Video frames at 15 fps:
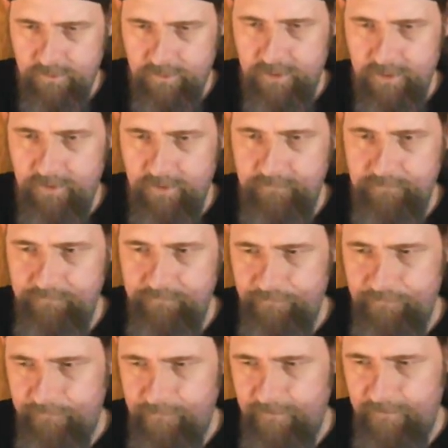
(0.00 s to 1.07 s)
Okay,
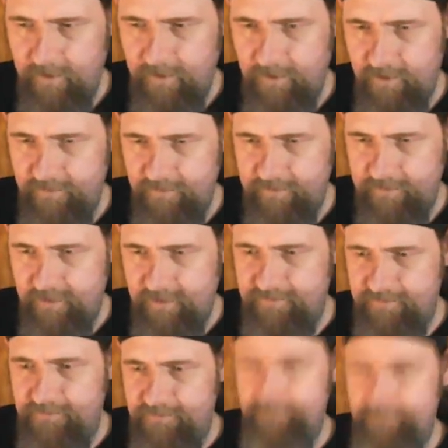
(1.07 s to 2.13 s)
there it is,
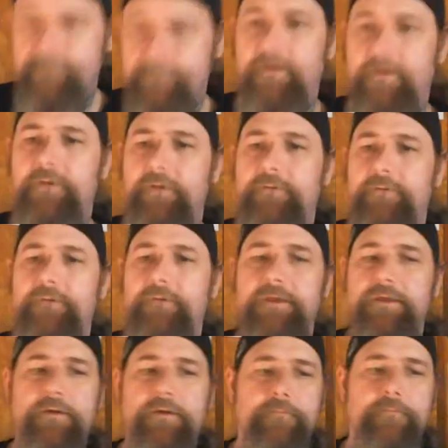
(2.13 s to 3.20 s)
guys, under the
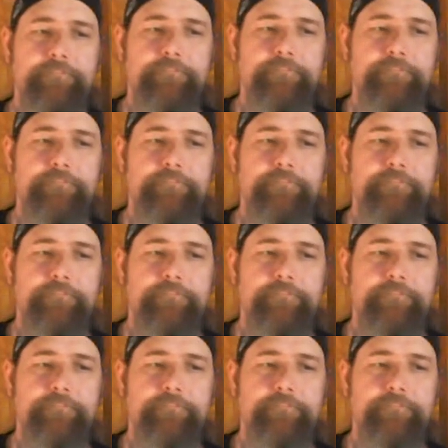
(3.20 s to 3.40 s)
video.